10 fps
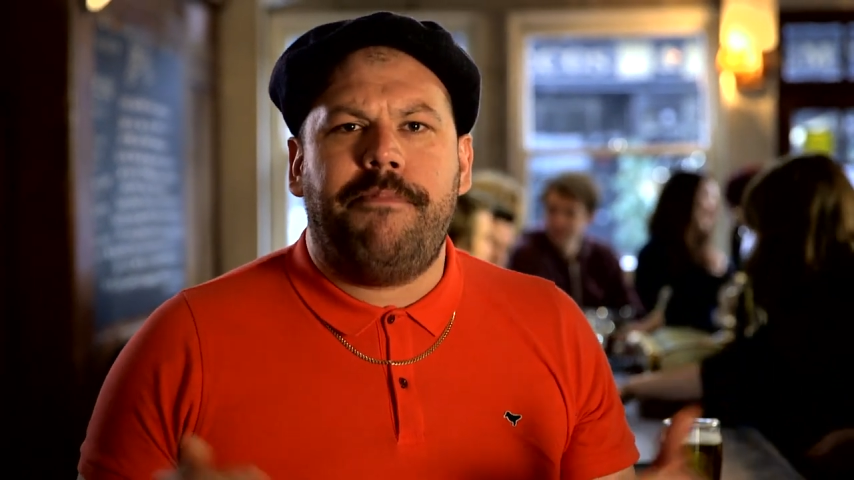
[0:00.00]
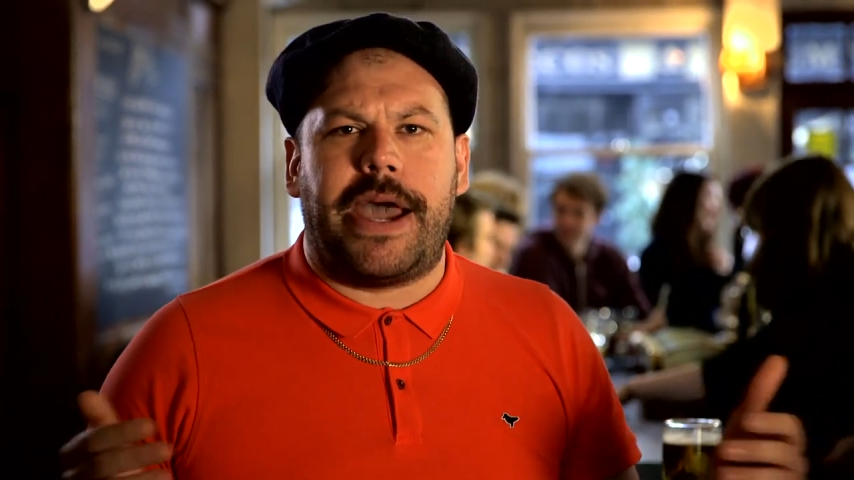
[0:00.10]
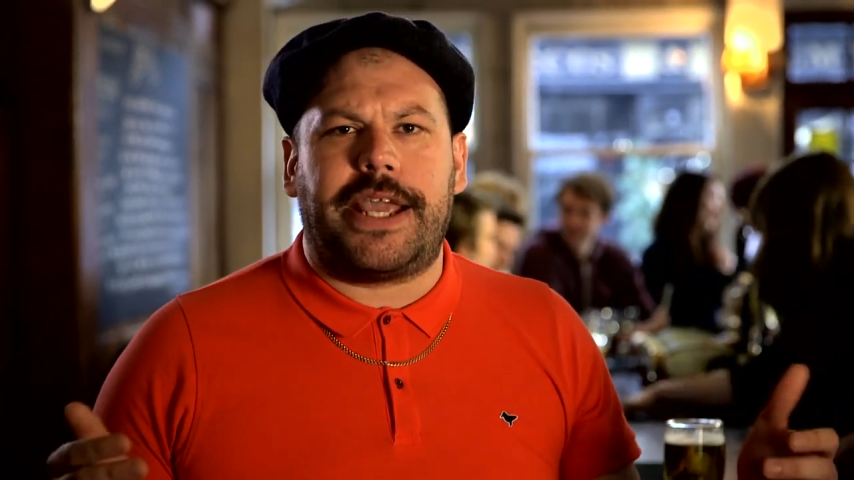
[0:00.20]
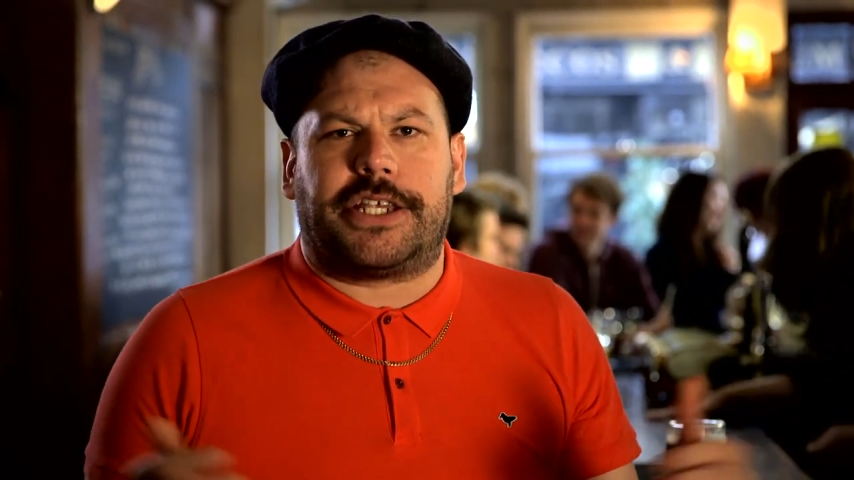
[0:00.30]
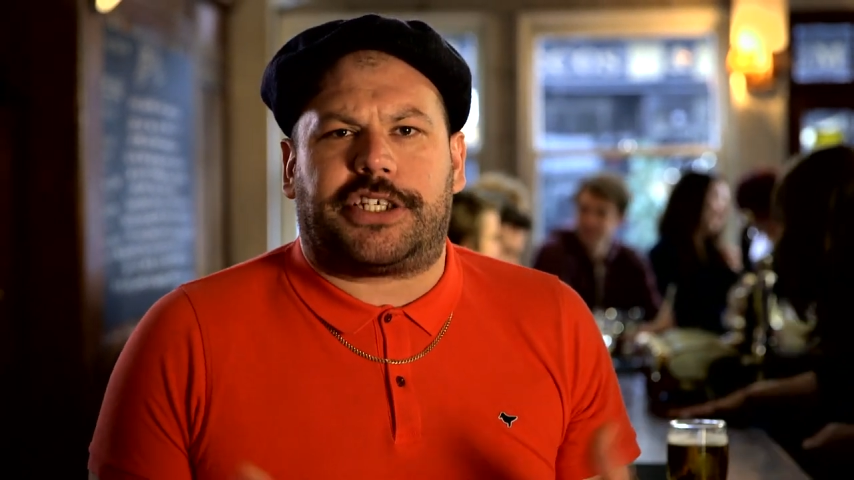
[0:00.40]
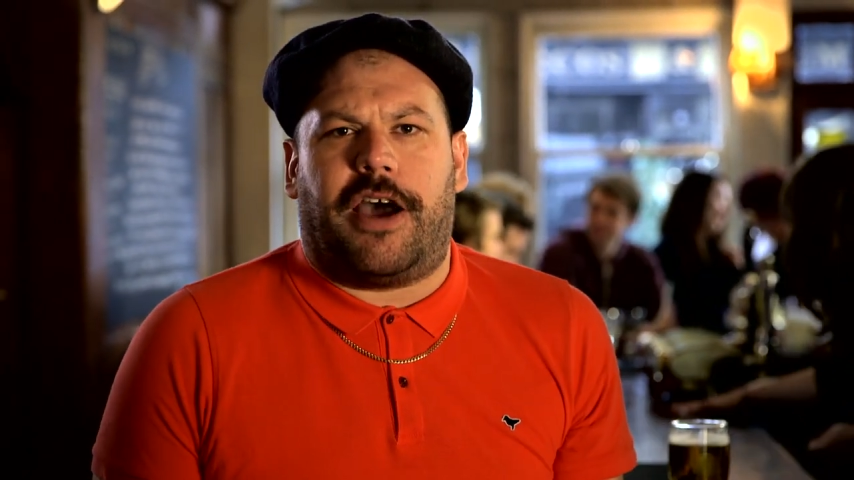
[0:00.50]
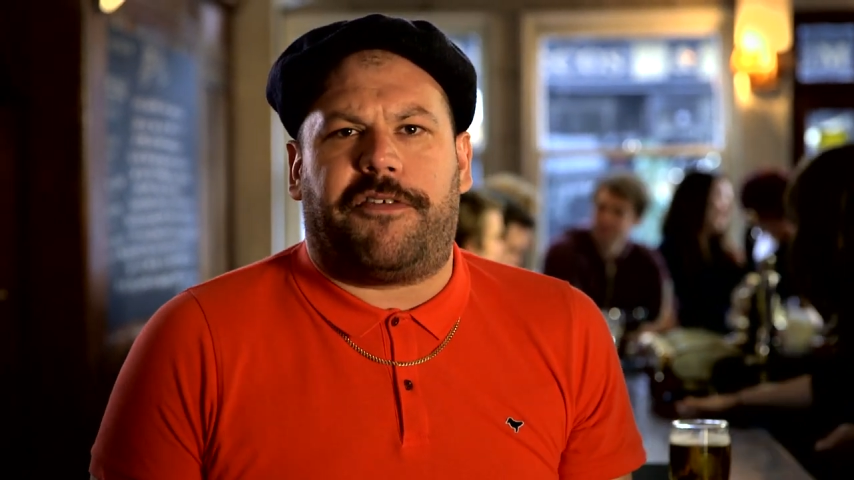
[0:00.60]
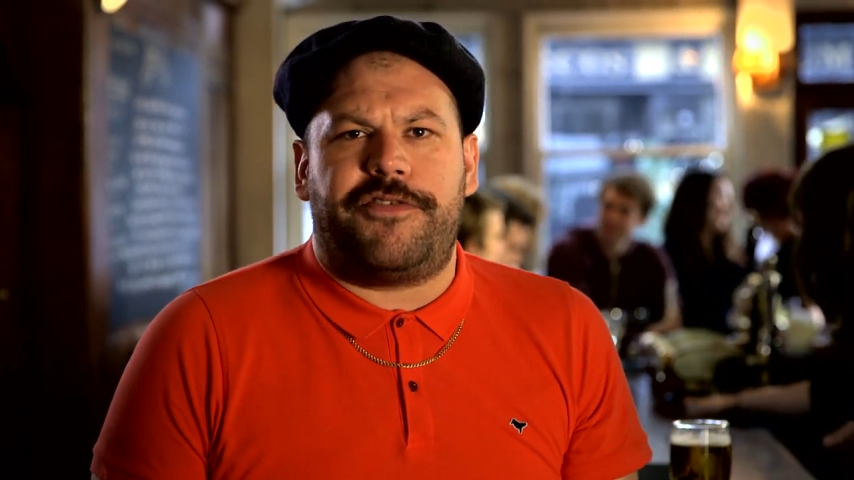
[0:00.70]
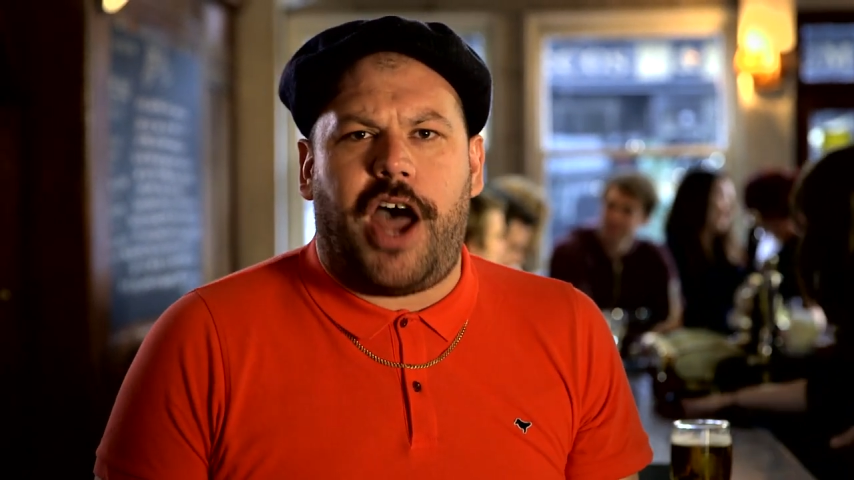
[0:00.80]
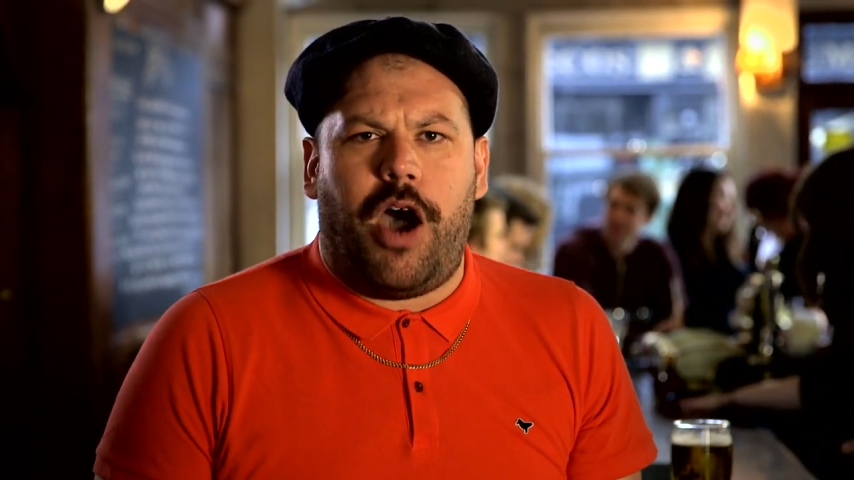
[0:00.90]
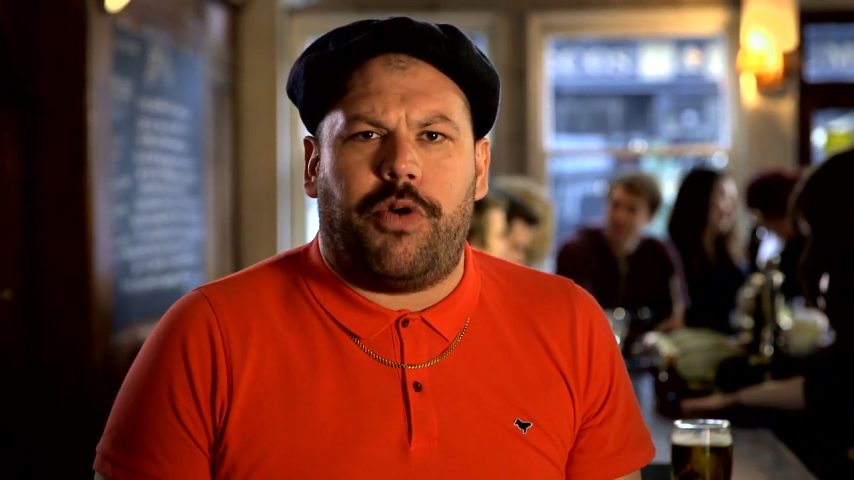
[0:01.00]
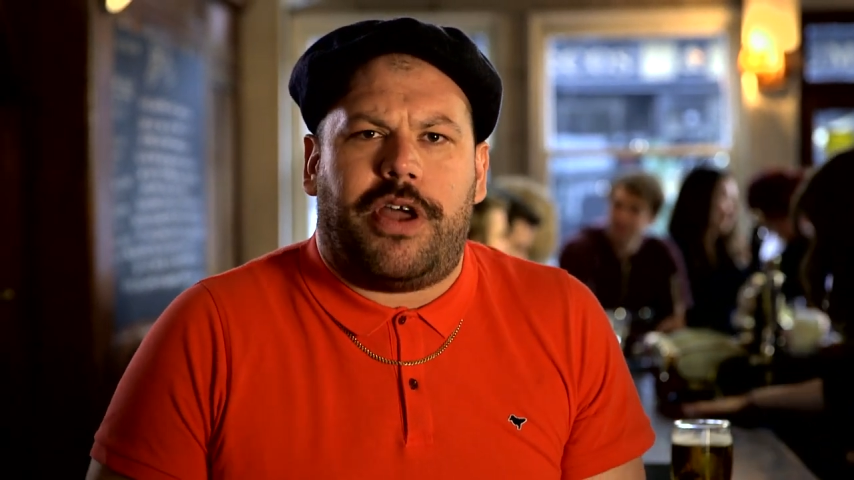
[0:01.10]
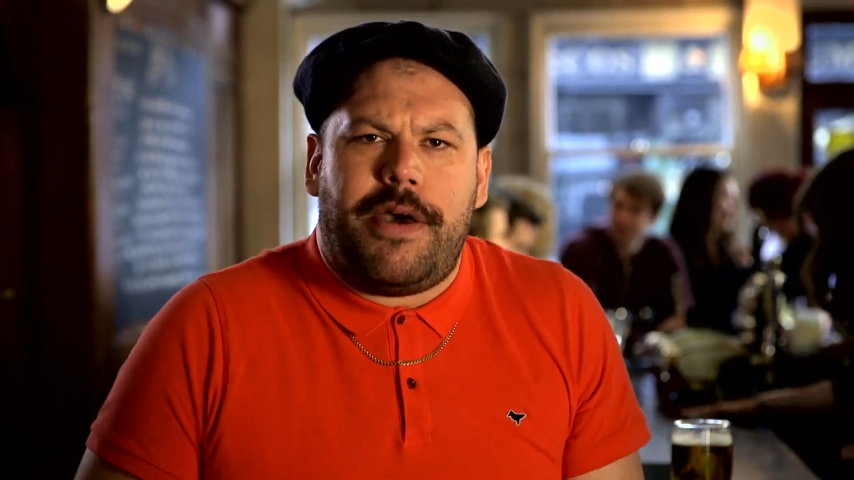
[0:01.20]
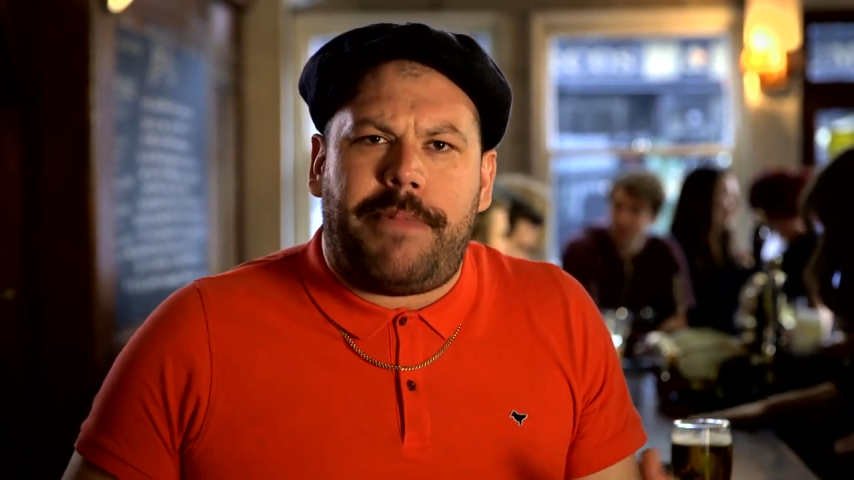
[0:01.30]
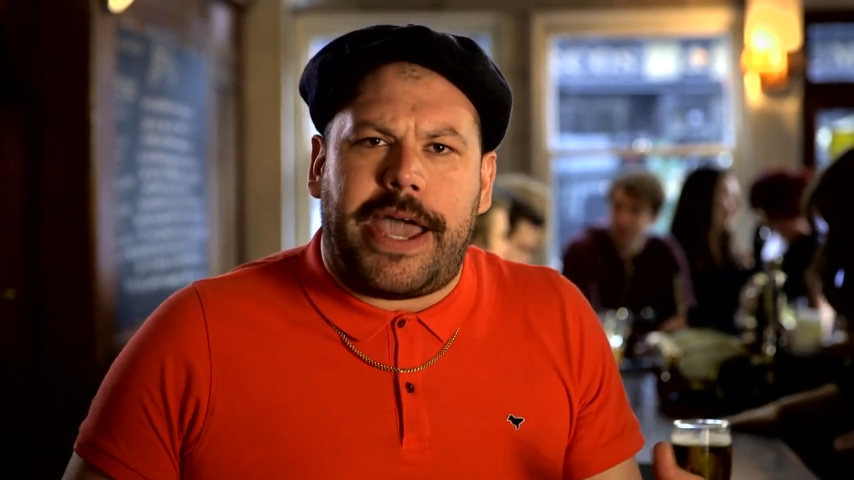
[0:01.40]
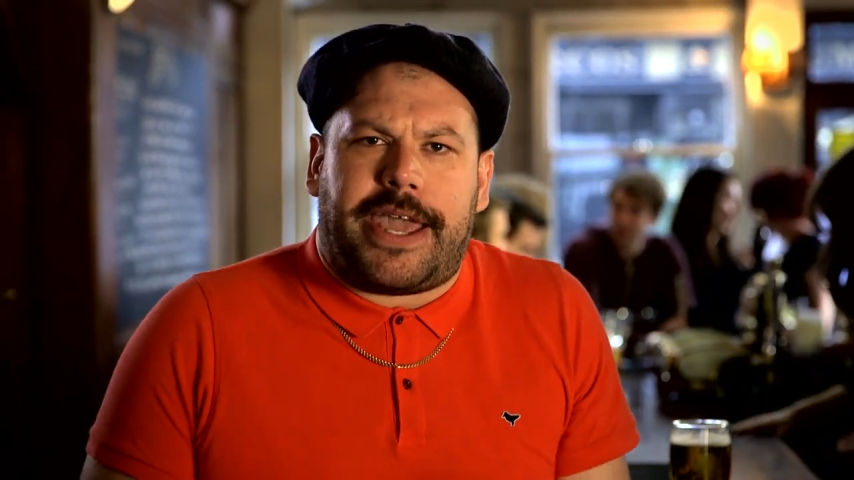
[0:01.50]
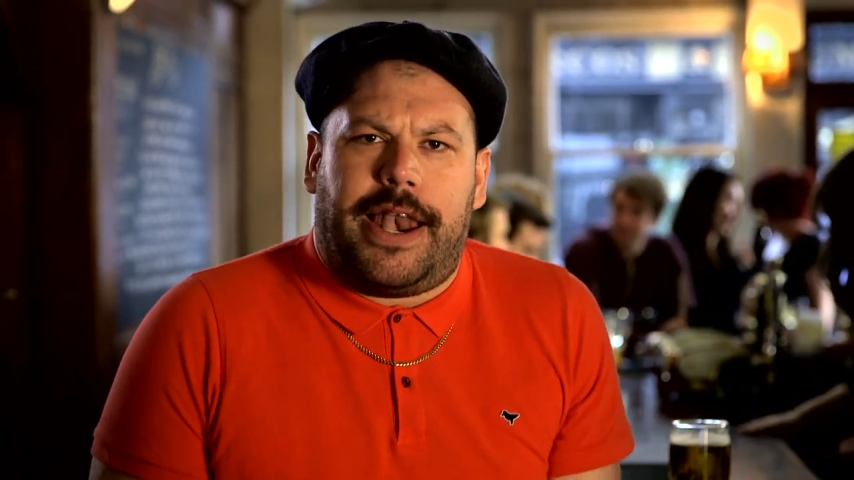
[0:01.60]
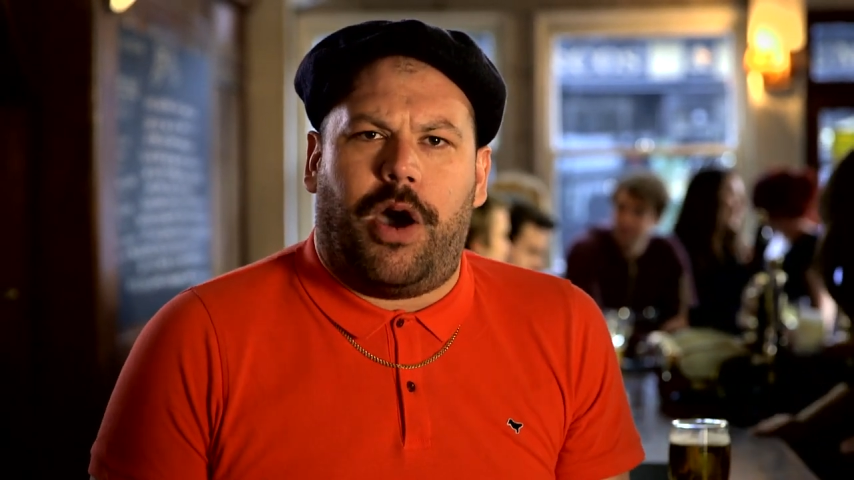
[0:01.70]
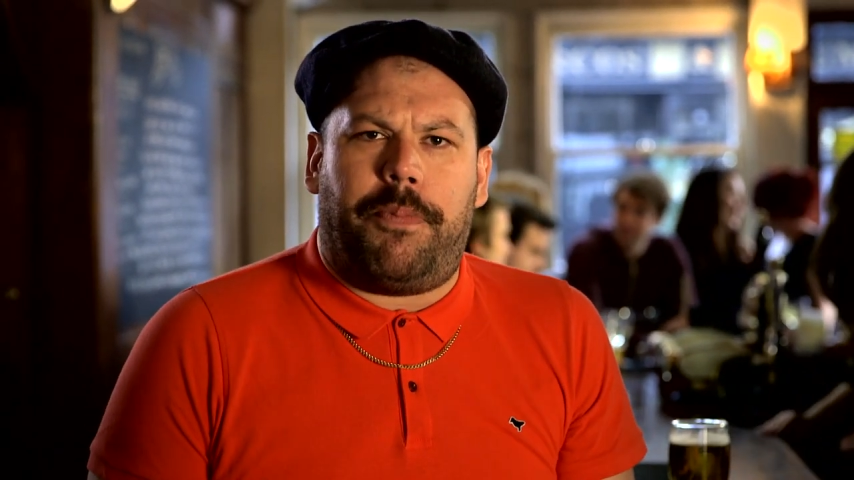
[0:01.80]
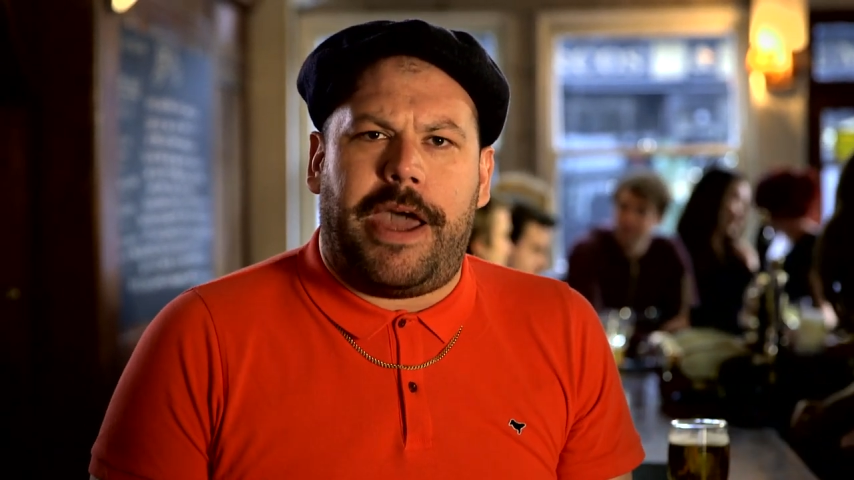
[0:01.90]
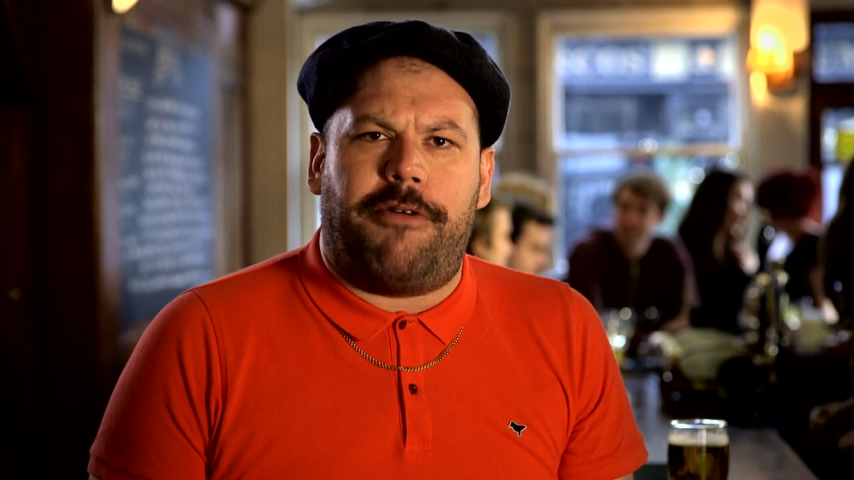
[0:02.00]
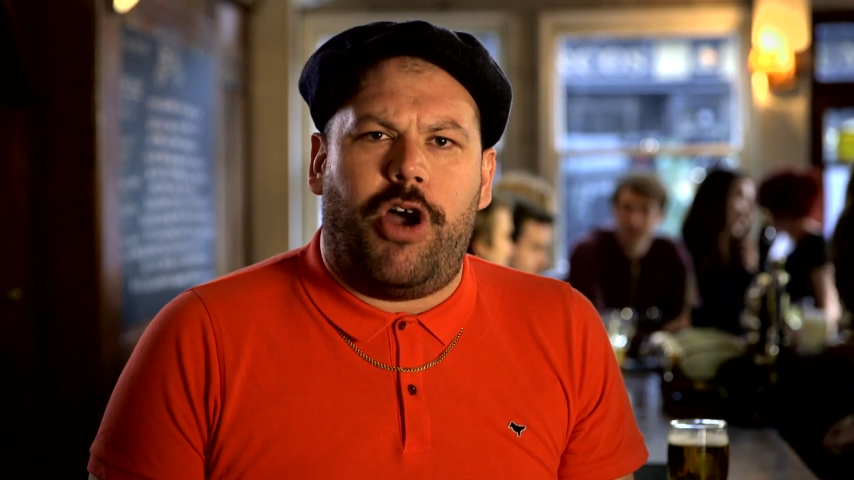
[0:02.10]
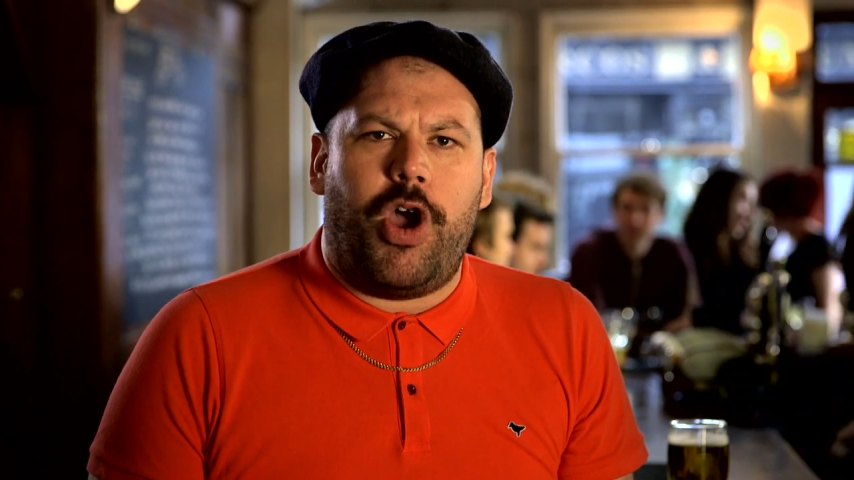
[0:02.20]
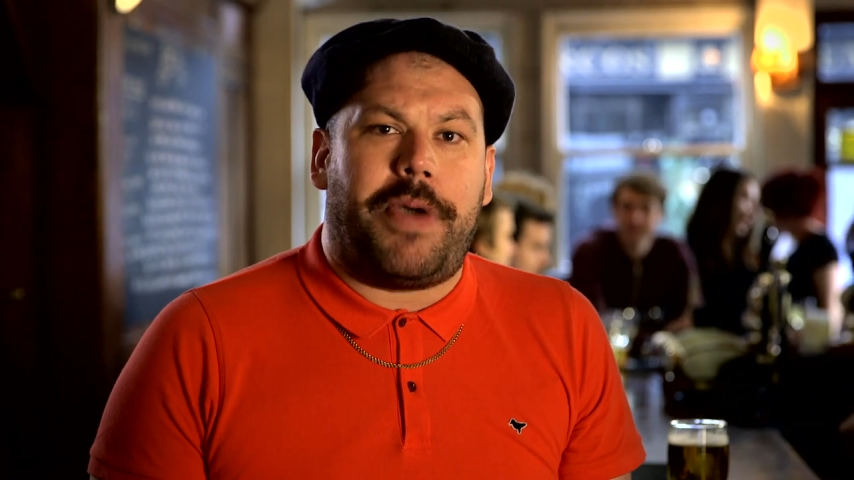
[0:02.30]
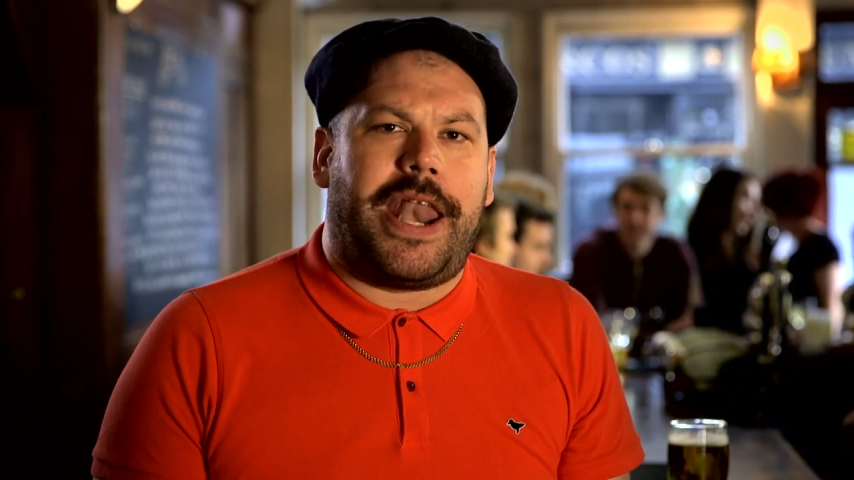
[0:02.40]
make yourself known, make a little bit of room.